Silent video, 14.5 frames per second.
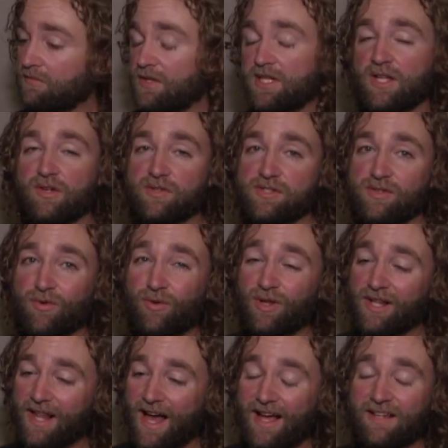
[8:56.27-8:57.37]
there was no
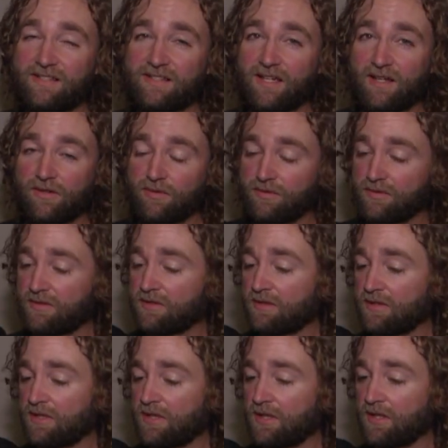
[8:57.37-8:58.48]
clack sound
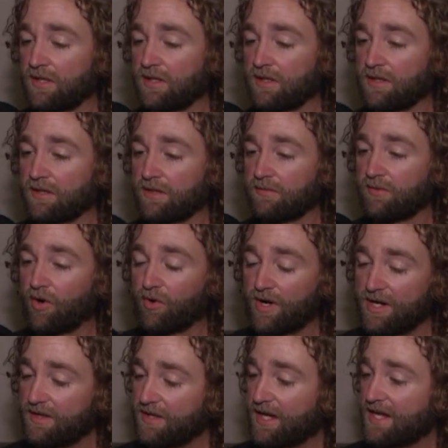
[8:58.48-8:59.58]
or
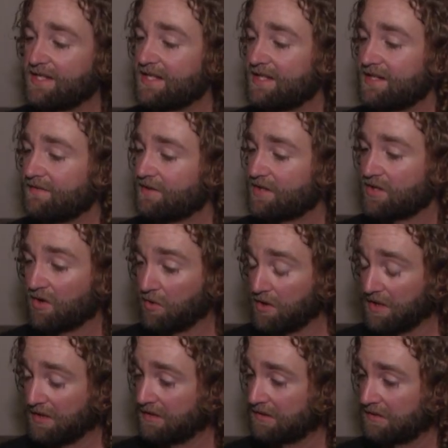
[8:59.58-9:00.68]
anything. I didn't even
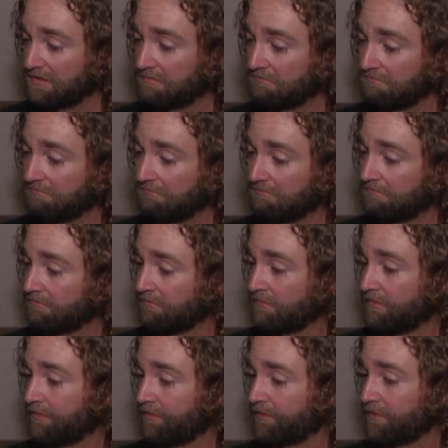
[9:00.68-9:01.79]
notice.
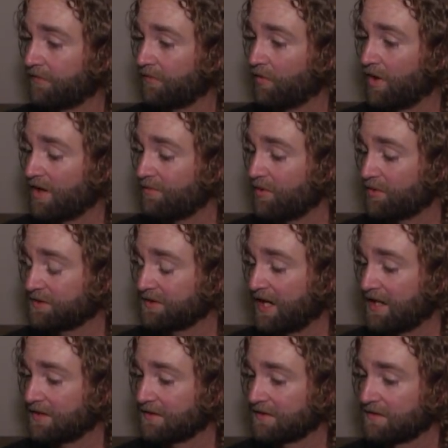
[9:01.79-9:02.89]
Where in most
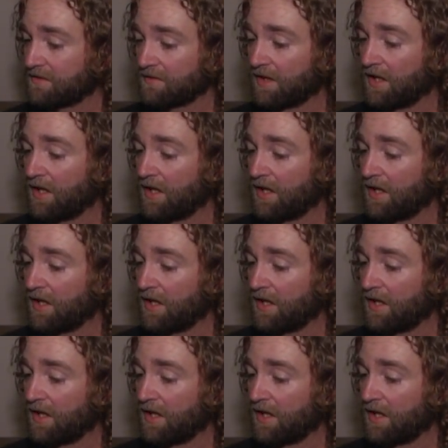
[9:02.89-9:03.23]
skates